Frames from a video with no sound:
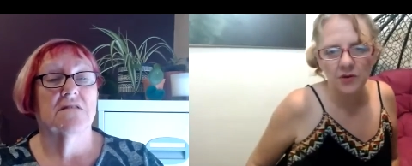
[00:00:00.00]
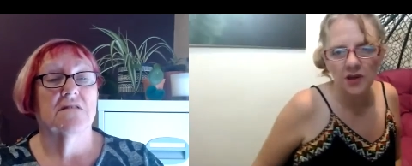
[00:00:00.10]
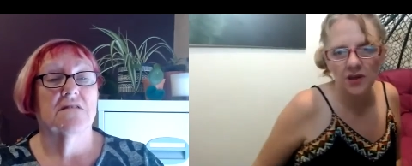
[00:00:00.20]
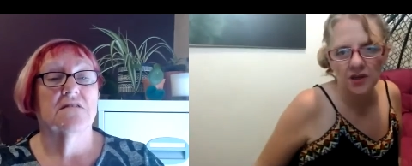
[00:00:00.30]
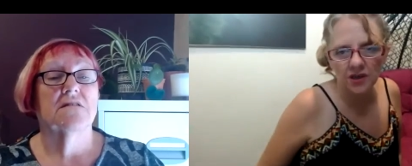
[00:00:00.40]

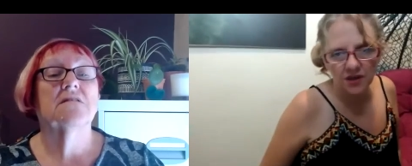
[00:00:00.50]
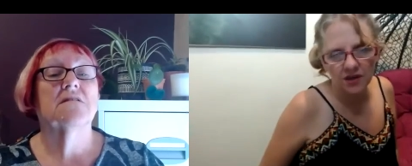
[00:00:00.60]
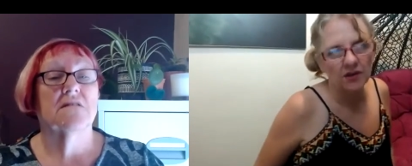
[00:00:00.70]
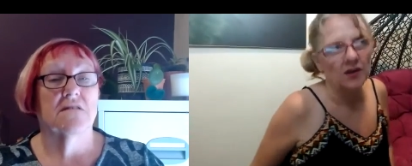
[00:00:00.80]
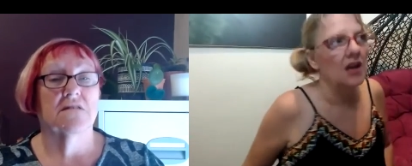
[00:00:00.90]
Speaker 1: So I
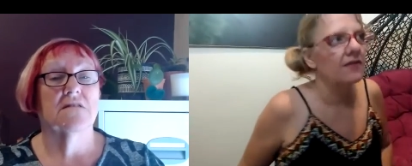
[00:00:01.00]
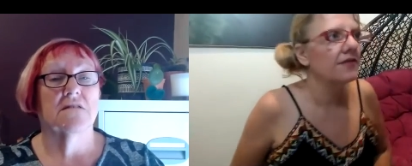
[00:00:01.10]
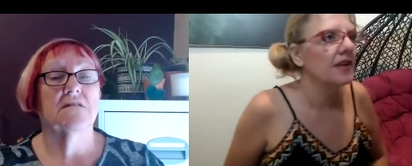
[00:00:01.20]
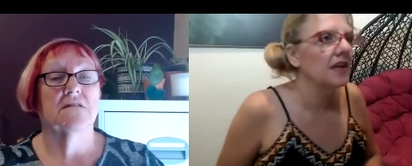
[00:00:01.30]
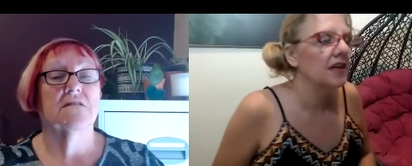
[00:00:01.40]
can, I'll
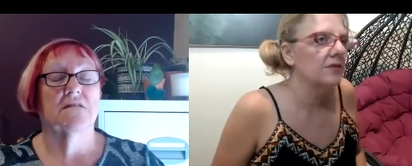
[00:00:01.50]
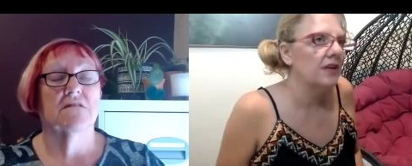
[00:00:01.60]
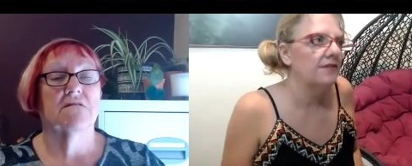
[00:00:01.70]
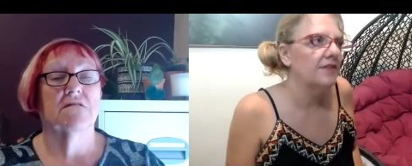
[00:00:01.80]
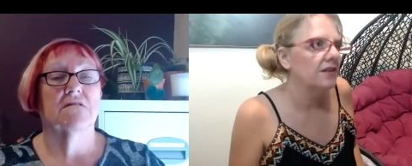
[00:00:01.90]
have a think as
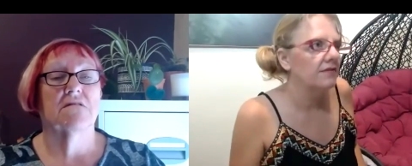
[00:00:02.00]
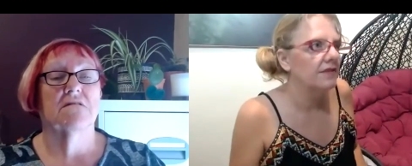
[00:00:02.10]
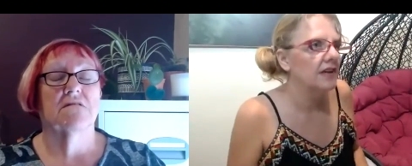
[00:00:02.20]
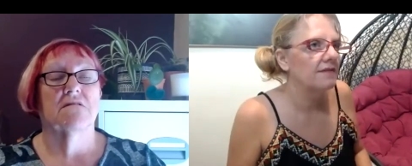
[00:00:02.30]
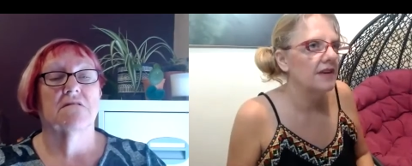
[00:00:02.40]
well if I can
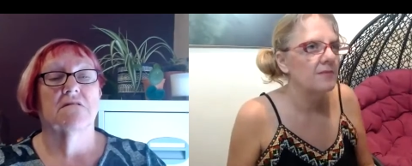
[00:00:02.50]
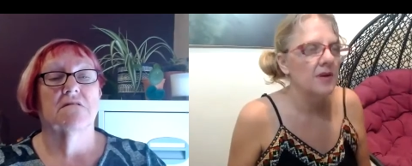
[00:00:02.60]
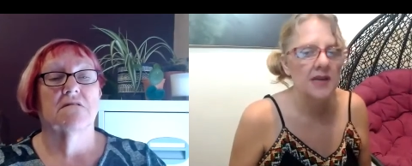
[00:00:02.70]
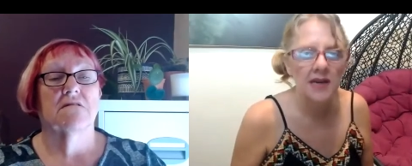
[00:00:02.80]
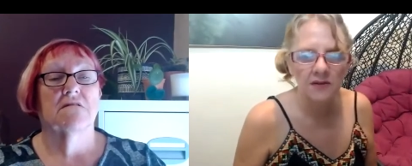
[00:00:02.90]
think of
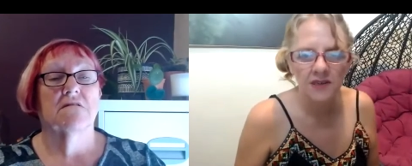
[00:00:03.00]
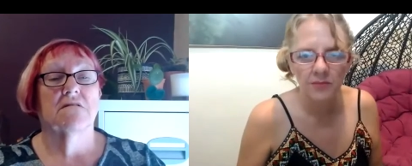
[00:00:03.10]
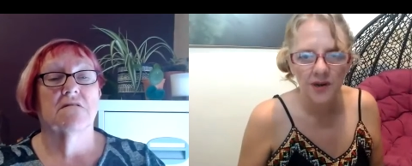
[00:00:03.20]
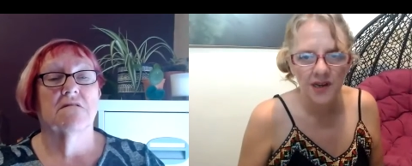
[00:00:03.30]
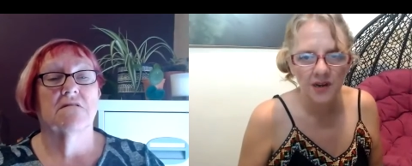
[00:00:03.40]
anybody
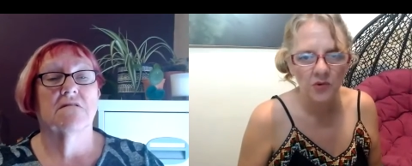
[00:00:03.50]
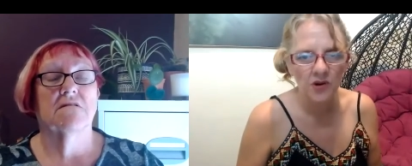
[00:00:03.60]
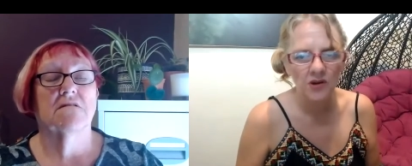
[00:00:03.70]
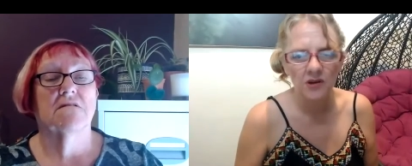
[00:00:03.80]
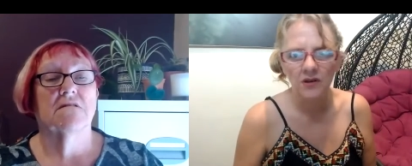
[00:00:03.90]
else in my
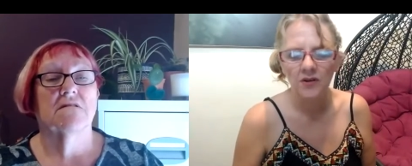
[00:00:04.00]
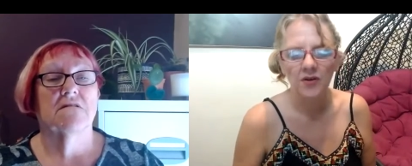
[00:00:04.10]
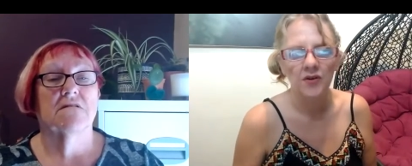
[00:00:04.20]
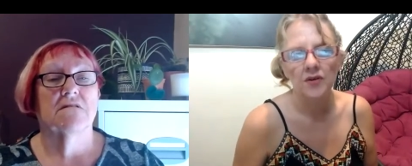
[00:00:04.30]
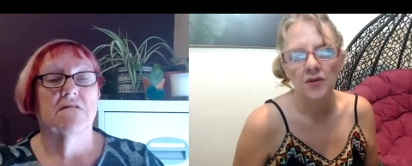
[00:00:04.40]
network.
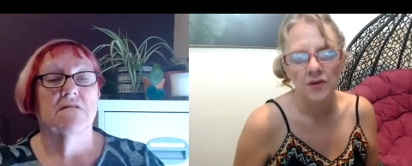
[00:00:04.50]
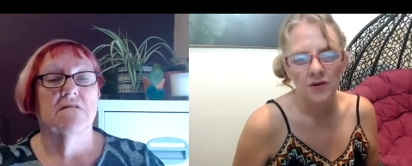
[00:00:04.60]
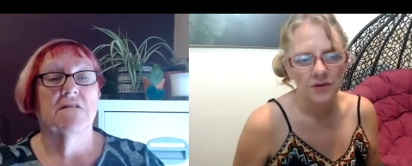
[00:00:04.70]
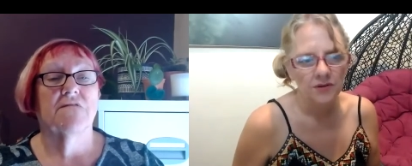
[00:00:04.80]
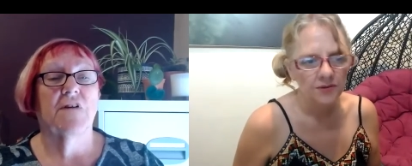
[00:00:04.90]

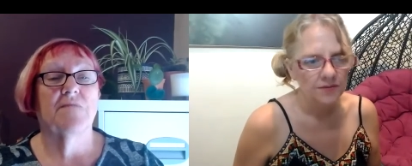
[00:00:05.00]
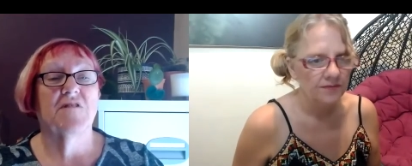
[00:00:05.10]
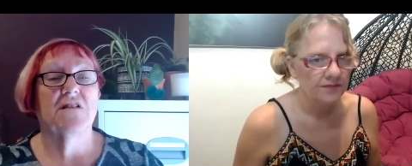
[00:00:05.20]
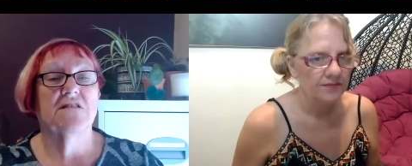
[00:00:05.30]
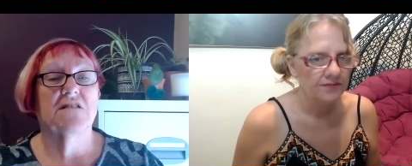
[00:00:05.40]

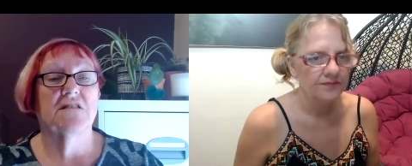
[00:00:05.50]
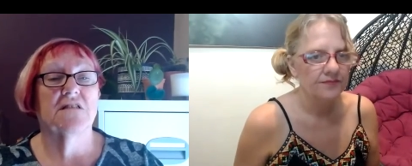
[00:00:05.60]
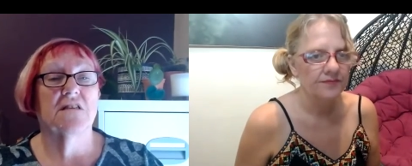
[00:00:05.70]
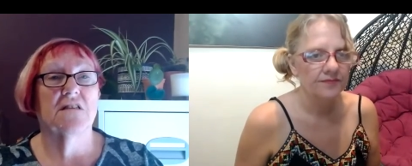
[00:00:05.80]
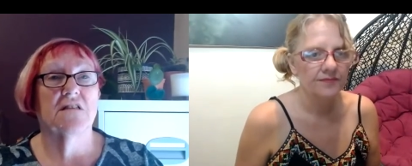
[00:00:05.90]

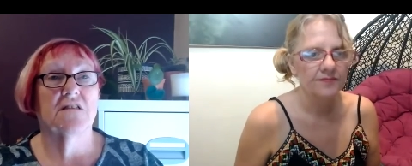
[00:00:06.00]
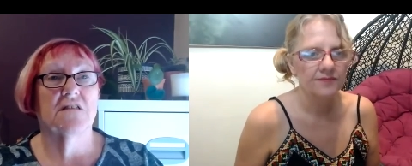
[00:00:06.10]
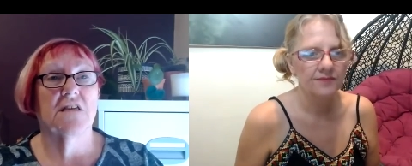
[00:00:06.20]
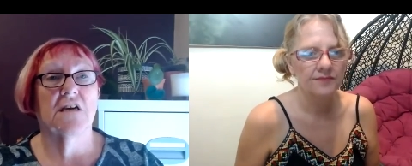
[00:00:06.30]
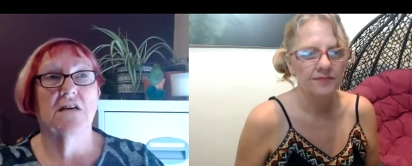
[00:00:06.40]
Speaker 2: Fabulous. And
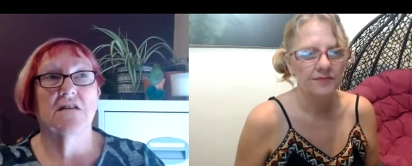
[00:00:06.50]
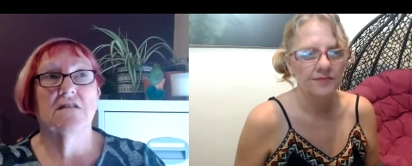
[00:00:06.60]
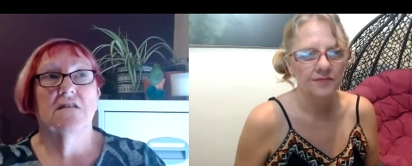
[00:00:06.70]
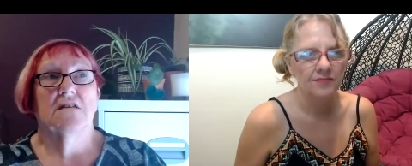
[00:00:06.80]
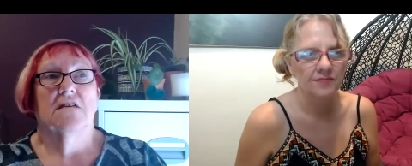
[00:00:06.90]
yeah,
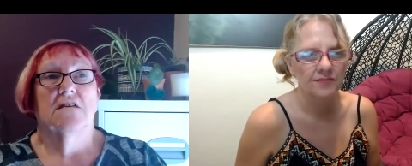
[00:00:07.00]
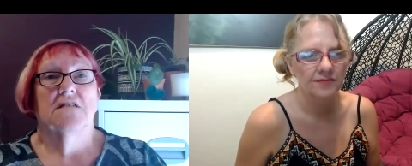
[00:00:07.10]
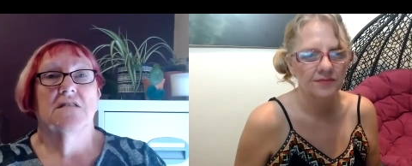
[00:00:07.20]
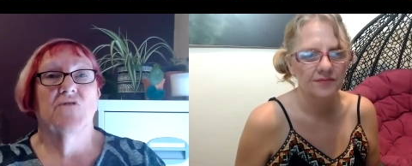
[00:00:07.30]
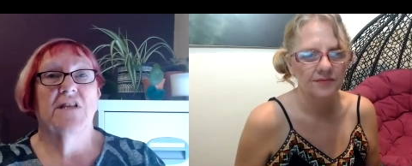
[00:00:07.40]

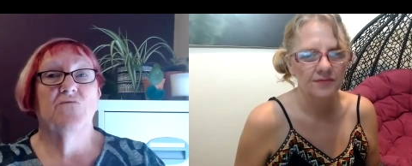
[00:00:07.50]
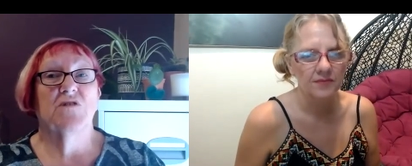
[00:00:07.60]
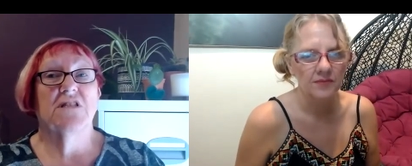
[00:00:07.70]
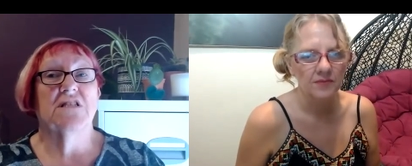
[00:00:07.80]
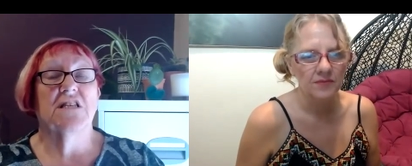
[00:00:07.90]
so
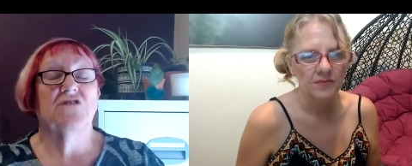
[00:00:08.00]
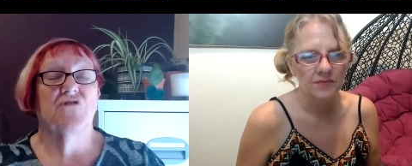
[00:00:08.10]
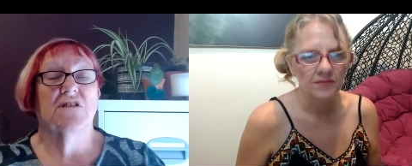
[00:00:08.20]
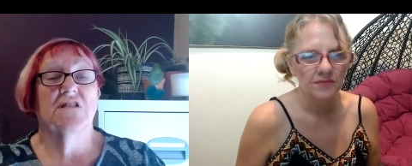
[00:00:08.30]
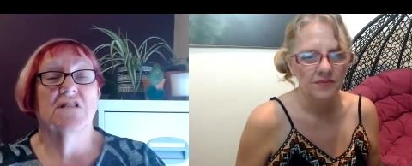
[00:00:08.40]
anyone that's
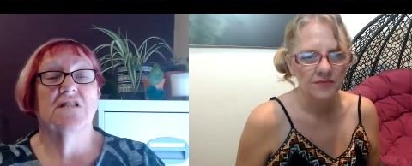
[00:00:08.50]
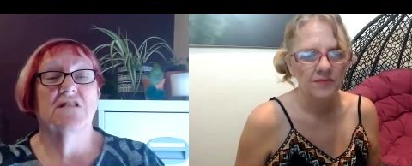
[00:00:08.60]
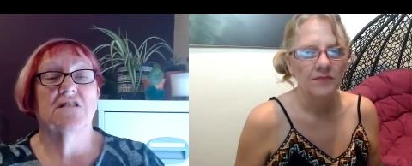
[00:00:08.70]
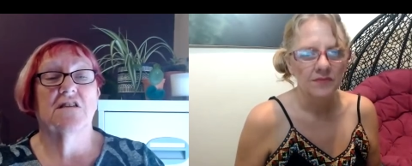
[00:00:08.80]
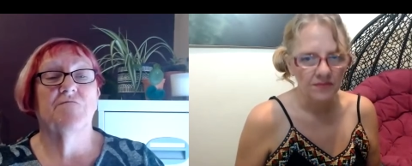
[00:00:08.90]
interested,
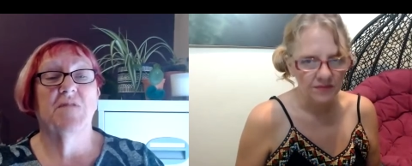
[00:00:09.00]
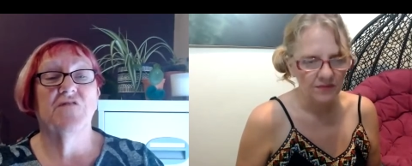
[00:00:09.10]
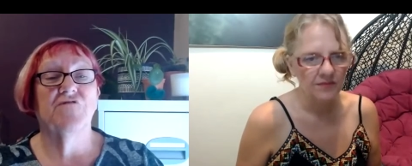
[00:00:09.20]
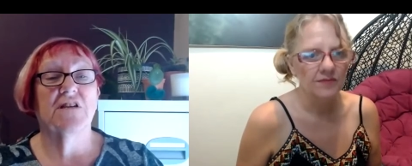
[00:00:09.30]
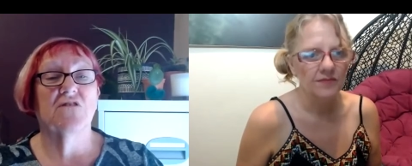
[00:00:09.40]
just give me
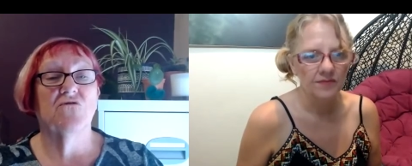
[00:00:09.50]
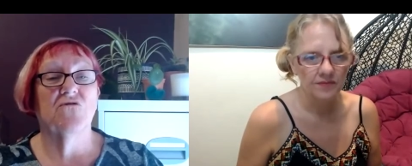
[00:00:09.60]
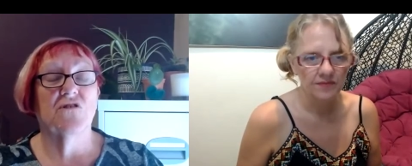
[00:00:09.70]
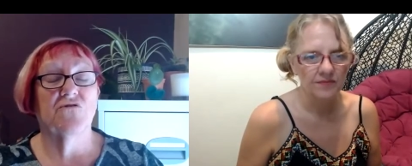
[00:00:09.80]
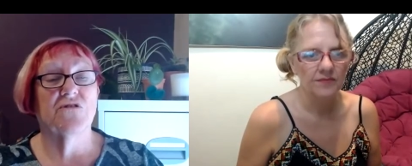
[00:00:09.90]
a ring
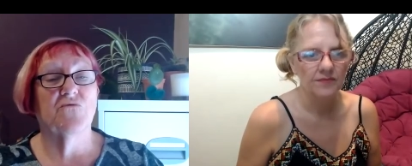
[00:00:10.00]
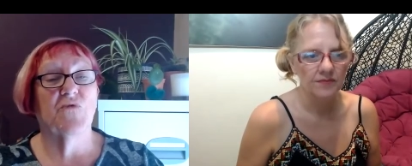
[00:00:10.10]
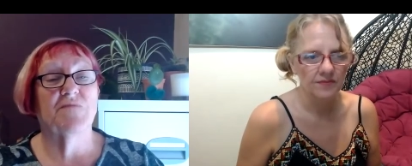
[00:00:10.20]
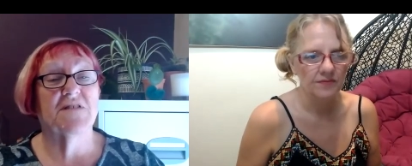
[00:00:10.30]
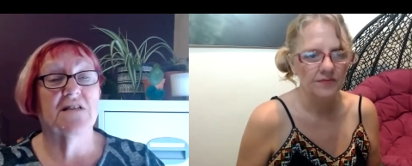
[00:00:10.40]
or go onto the
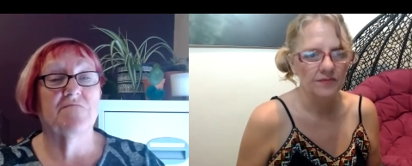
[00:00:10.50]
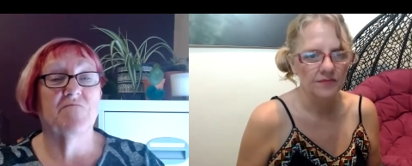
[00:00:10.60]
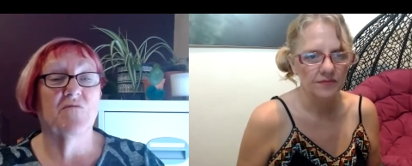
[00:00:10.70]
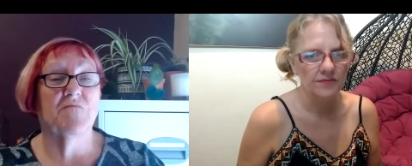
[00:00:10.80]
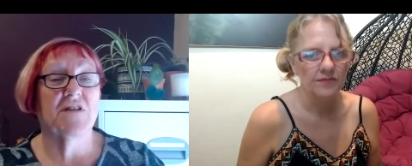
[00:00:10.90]
website and pop